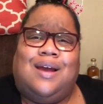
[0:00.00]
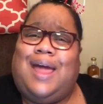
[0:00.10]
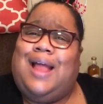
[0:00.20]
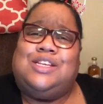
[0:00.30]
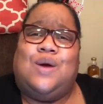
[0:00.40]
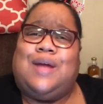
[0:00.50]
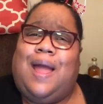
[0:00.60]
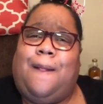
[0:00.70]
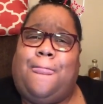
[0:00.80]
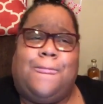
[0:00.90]
That ain't your
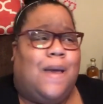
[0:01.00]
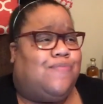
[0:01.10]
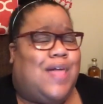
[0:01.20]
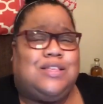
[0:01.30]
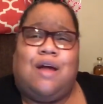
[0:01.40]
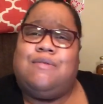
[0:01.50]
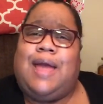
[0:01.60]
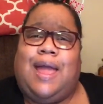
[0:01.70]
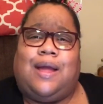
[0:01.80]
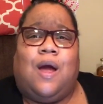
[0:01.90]
cake. That's her
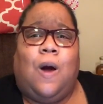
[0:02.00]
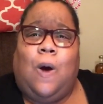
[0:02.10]
cake.